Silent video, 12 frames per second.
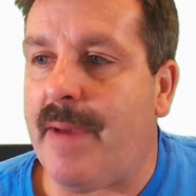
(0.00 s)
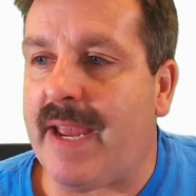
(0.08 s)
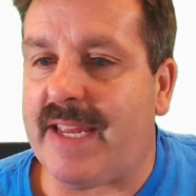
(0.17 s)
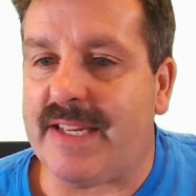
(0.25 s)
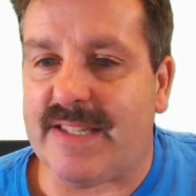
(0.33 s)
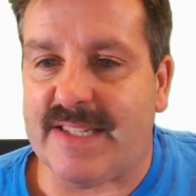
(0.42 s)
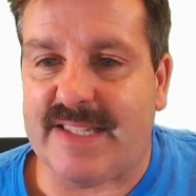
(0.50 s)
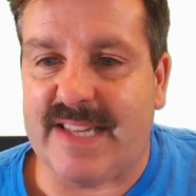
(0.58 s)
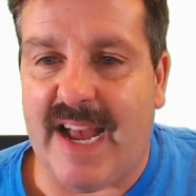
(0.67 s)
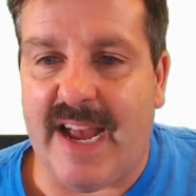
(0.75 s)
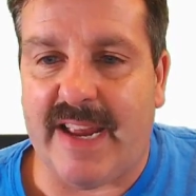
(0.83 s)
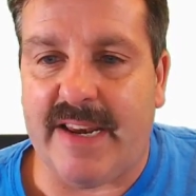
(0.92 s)
make is a
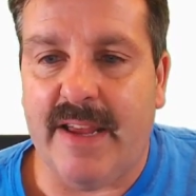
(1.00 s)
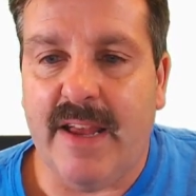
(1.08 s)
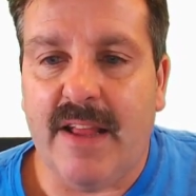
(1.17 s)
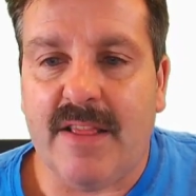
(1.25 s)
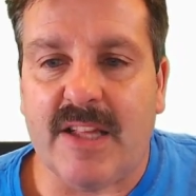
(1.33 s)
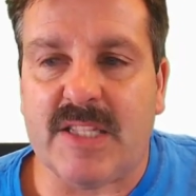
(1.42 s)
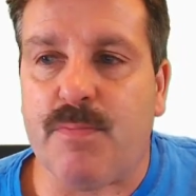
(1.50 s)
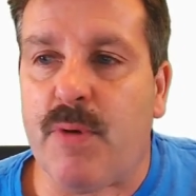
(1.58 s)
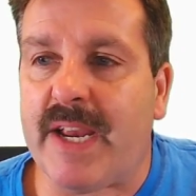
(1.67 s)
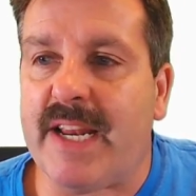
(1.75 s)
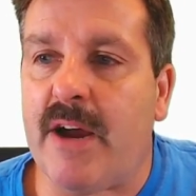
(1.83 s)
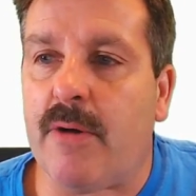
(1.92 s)
side. Let's
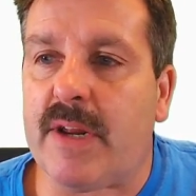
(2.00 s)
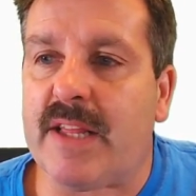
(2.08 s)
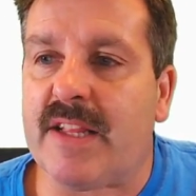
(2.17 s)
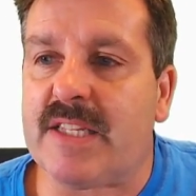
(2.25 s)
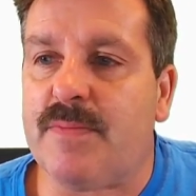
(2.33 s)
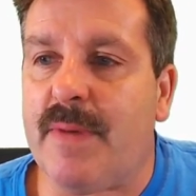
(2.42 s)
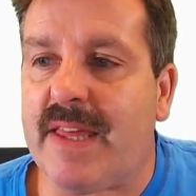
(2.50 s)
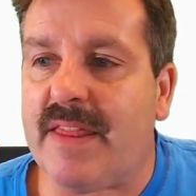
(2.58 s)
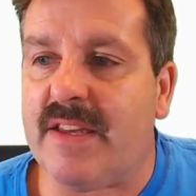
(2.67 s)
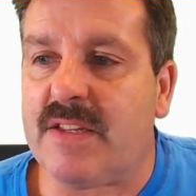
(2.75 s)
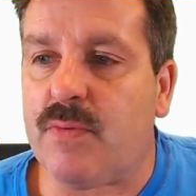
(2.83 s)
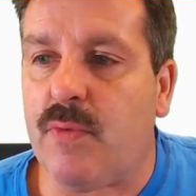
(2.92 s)
bring it out and let's make
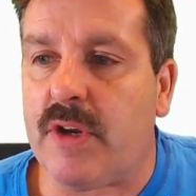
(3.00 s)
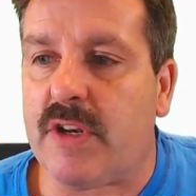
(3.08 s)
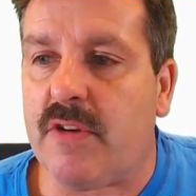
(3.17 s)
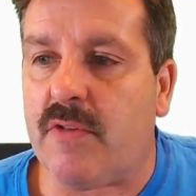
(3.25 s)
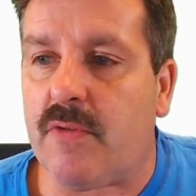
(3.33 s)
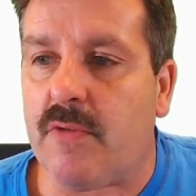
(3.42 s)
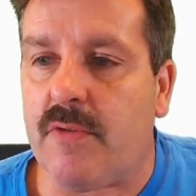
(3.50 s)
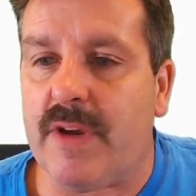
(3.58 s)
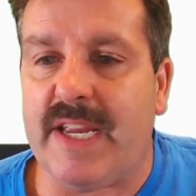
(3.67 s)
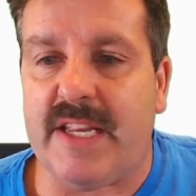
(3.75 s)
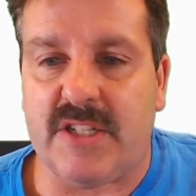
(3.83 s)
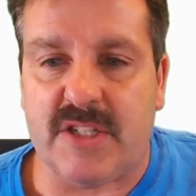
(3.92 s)
this one
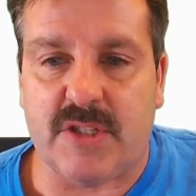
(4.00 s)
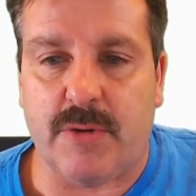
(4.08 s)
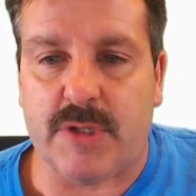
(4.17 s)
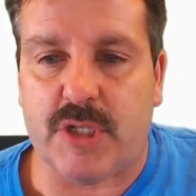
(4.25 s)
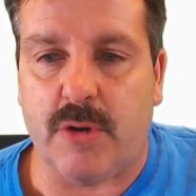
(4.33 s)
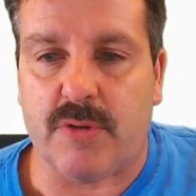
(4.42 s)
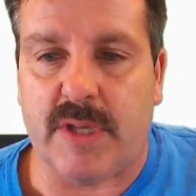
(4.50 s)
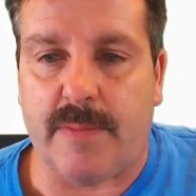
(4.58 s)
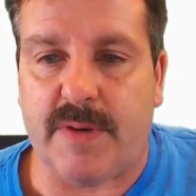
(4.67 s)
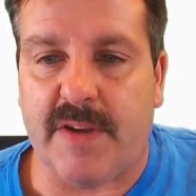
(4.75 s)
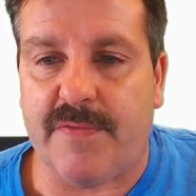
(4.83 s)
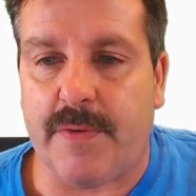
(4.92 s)
green just so it shows
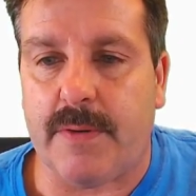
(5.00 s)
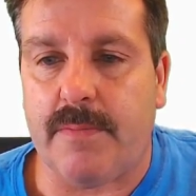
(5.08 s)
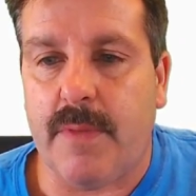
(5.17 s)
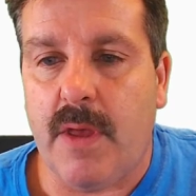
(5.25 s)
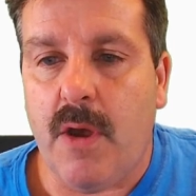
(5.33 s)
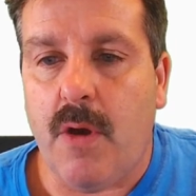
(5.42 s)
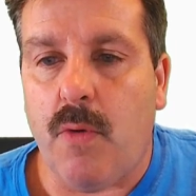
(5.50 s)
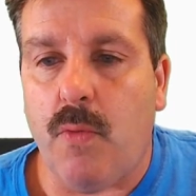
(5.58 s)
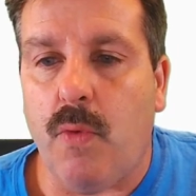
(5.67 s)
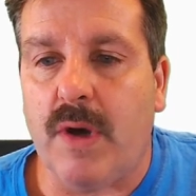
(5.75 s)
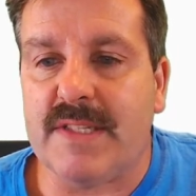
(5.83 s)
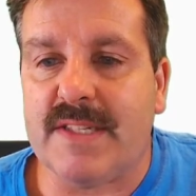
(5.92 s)
up different.
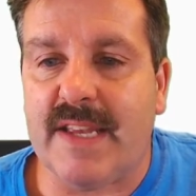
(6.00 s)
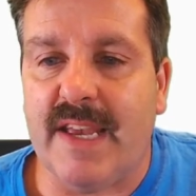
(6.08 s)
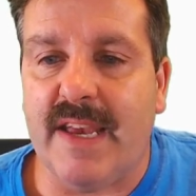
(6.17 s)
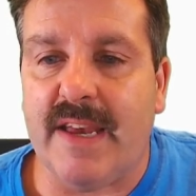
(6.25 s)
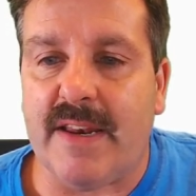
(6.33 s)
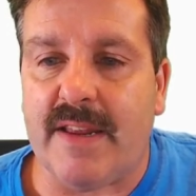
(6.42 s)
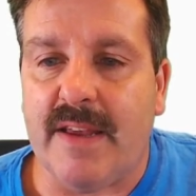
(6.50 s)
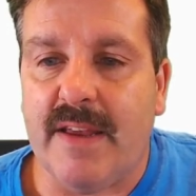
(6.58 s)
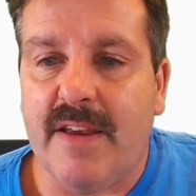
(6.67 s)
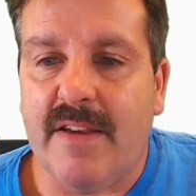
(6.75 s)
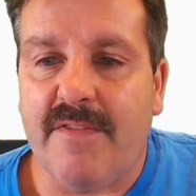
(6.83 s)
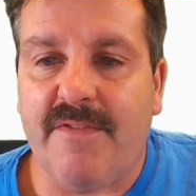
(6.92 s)
Once again,
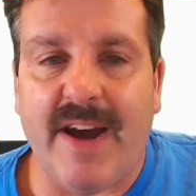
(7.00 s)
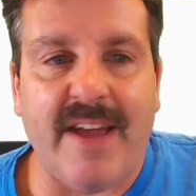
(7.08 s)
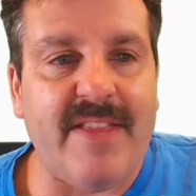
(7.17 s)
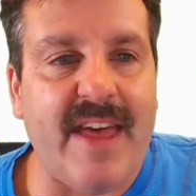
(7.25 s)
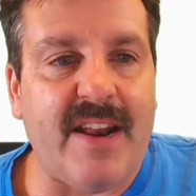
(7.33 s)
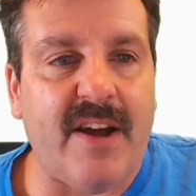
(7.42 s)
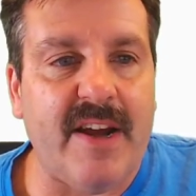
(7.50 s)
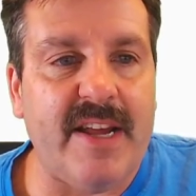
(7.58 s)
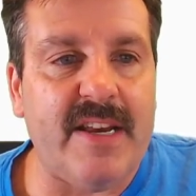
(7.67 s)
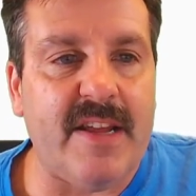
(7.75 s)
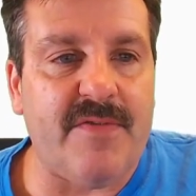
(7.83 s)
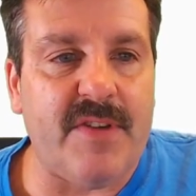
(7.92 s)
find that
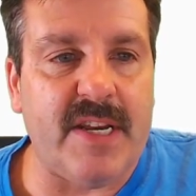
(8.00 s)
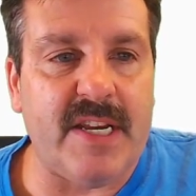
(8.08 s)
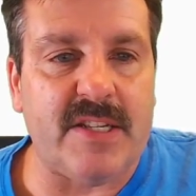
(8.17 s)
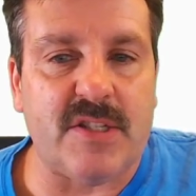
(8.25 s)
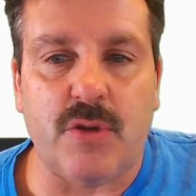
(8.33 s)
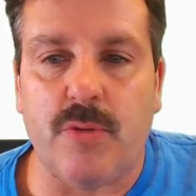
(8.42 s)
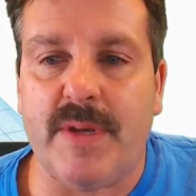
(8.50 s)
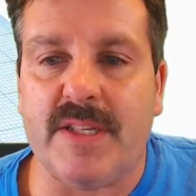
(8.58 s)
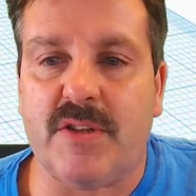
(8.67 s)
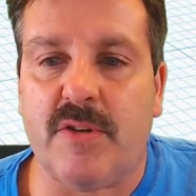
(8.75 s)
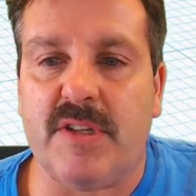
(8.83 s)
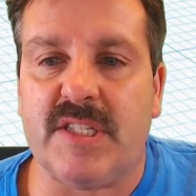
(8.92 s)
height. If you need to zoom in
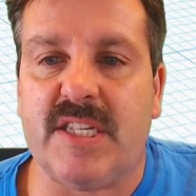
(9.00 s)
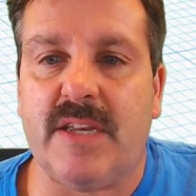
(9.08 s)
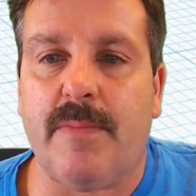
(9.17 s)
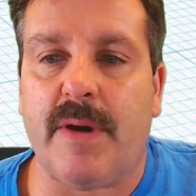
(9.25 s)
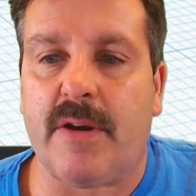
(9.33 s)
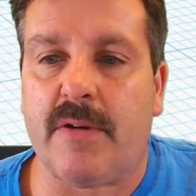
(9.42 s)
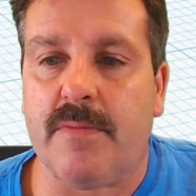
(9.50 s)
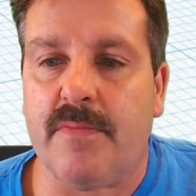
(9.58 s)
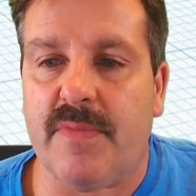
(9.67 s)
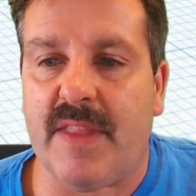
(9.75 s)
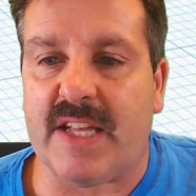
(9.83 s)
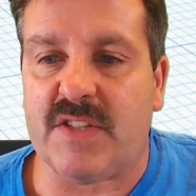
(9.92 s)
so you can see it better,
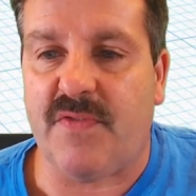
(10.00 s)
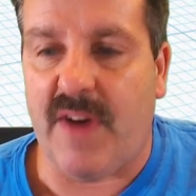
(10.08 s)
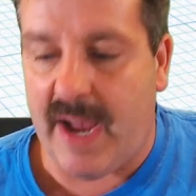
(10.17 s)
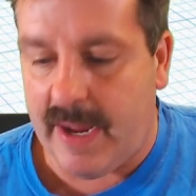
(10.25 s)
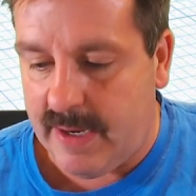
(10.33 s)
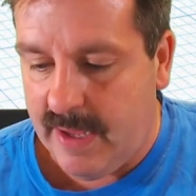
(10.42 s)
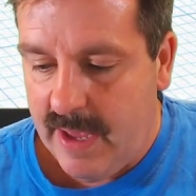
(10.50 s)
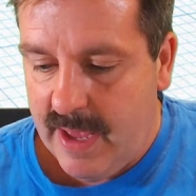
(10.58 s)
that's fine.